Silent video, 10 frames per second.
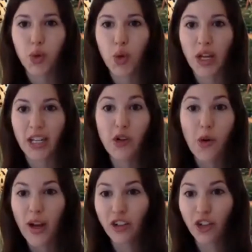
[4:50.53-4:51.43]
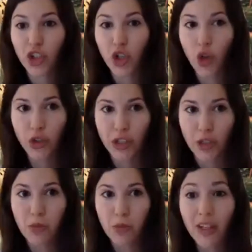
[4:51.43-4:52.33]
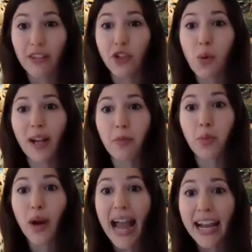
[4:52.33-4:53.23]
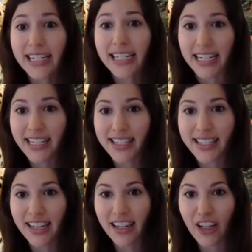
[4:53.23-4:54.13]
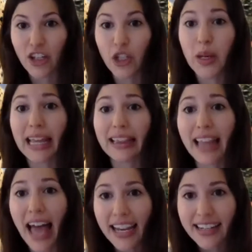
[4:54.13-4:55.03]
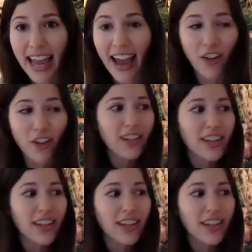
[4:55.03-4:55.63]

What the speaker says: And you don't want your shoulders to move. And if you want to practice, you can lie down.